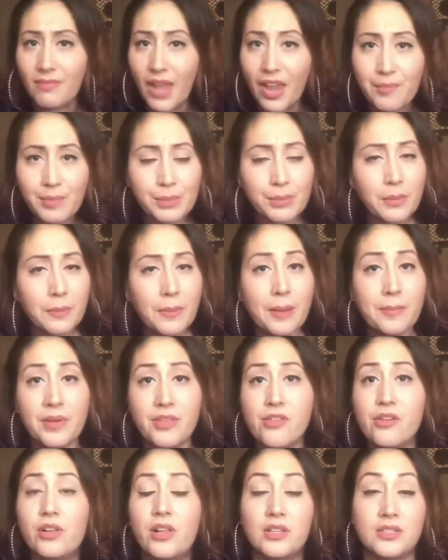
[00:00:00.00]
I remember my
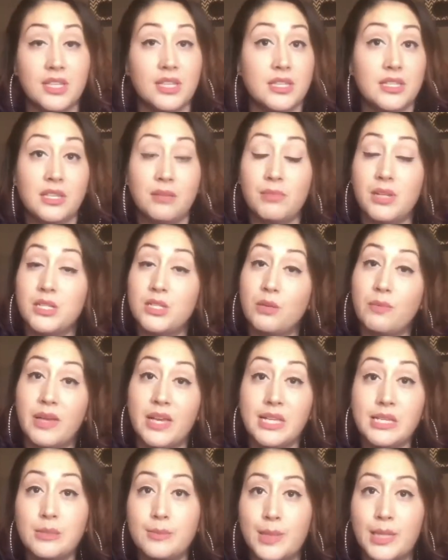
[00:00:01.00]
mother-in-law said the same thing to my
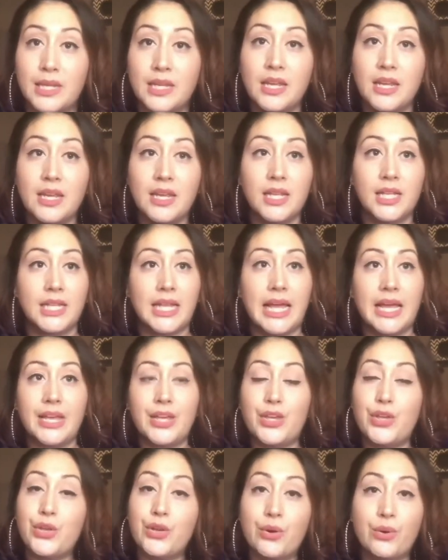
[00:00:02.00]
husband,
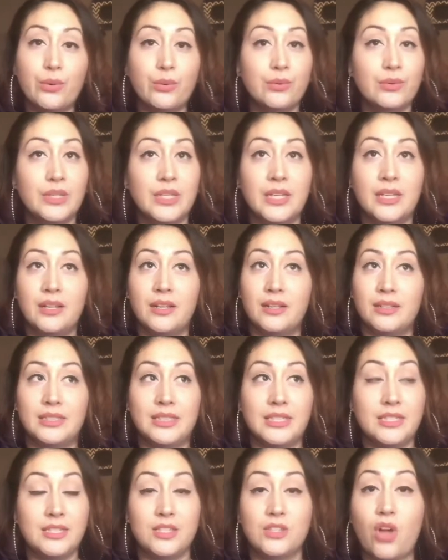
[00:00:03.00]
like, you know,
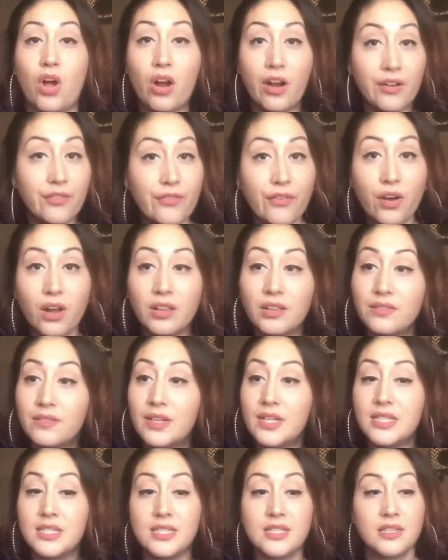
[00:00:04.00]
this is hard for all of
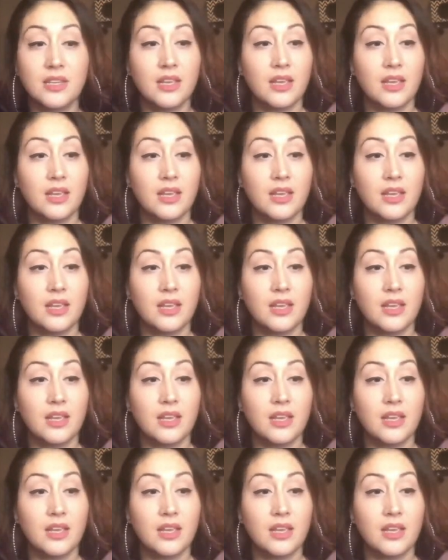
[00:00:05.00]
us.